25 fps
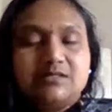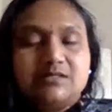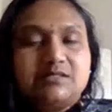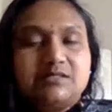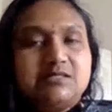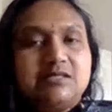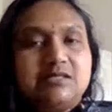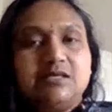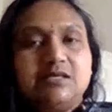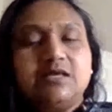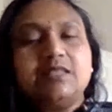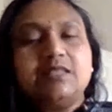
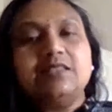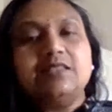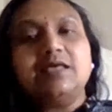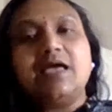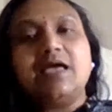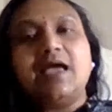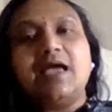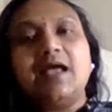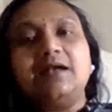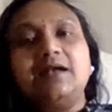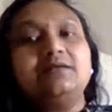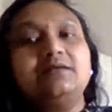see
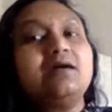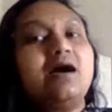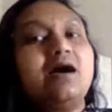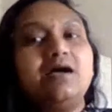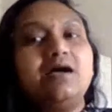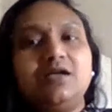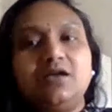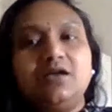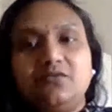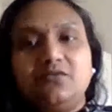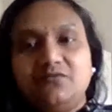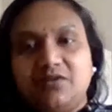the
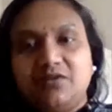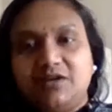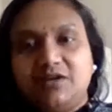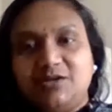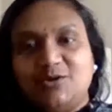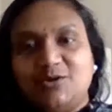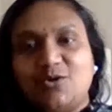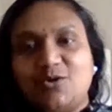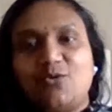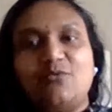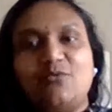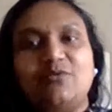entire
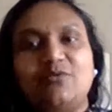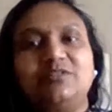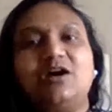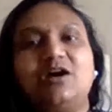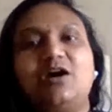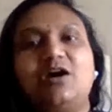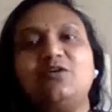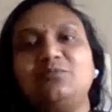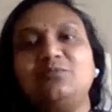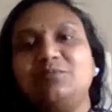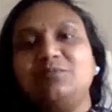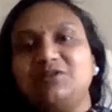video
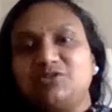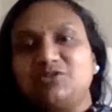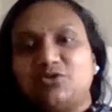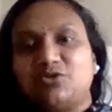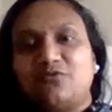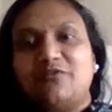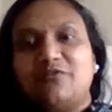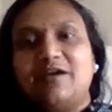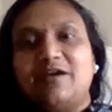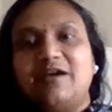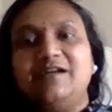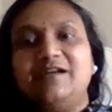without
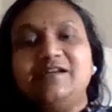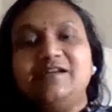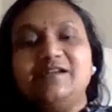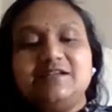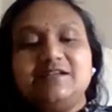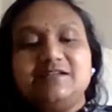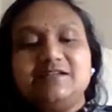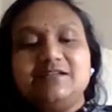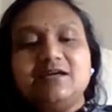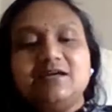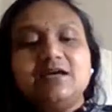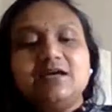much of
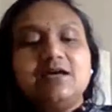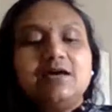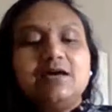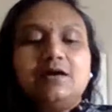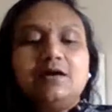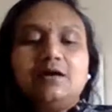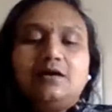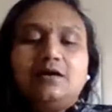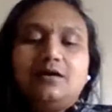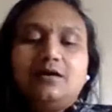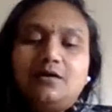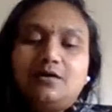edit
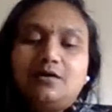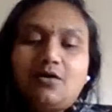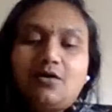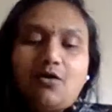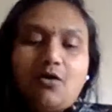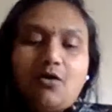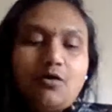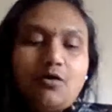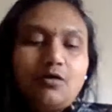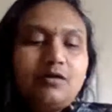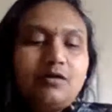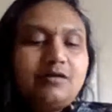
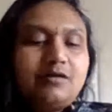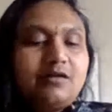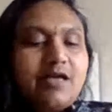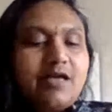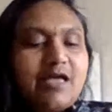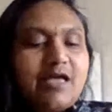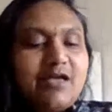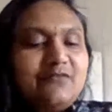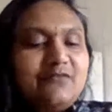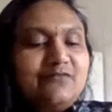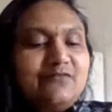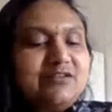on
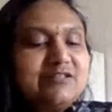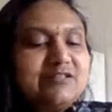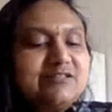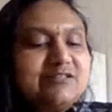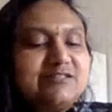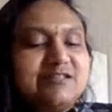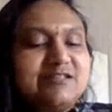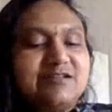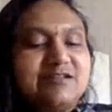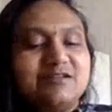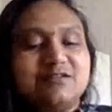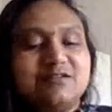
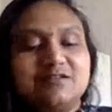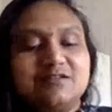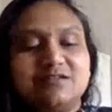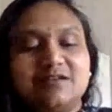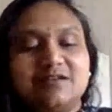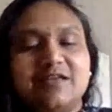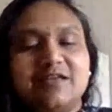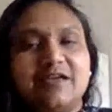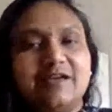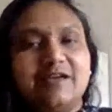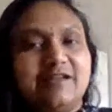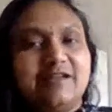every
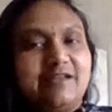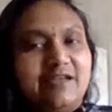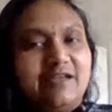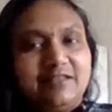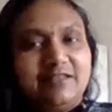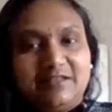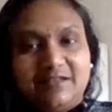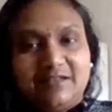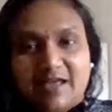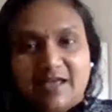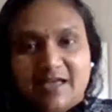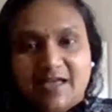single
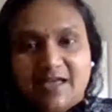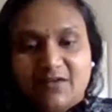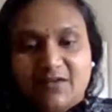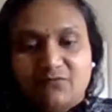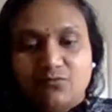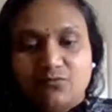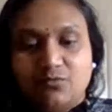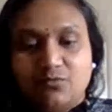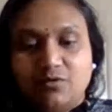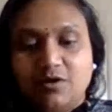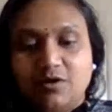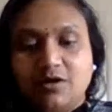area that I
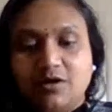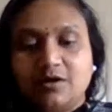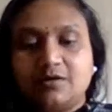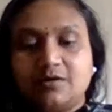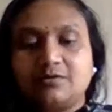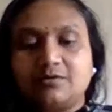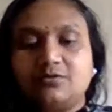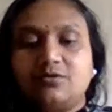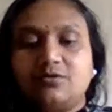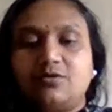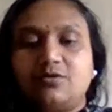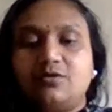have
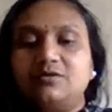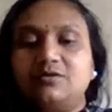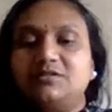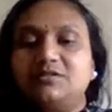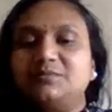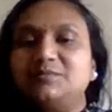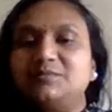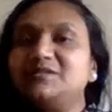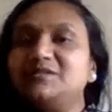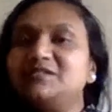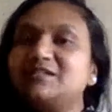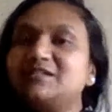worked
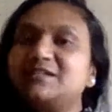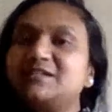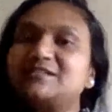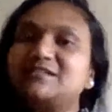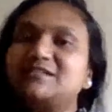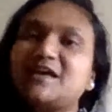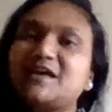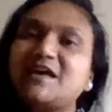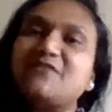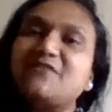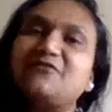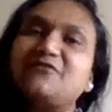or the
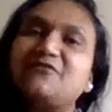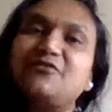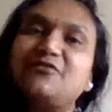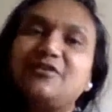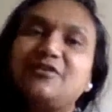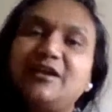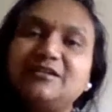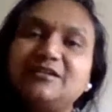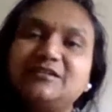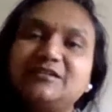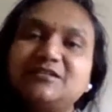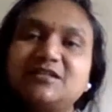mistakes I have
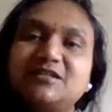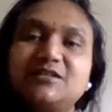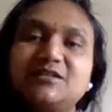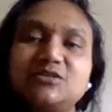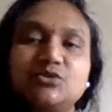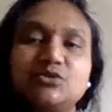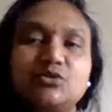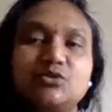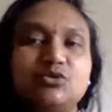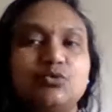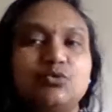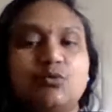
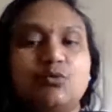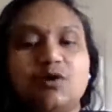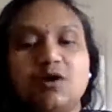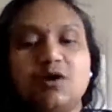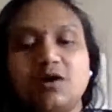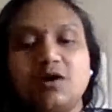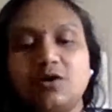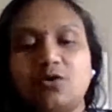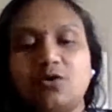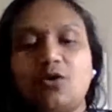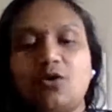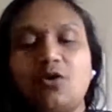corrected. So you
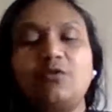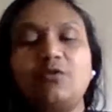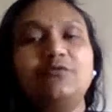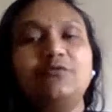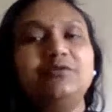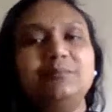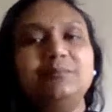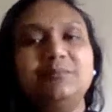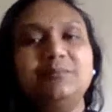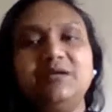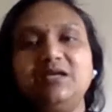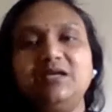work
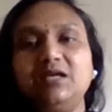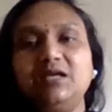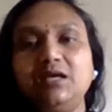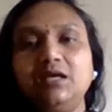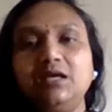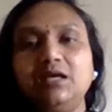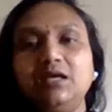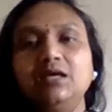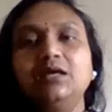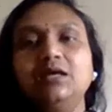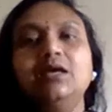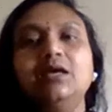along with
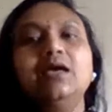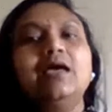me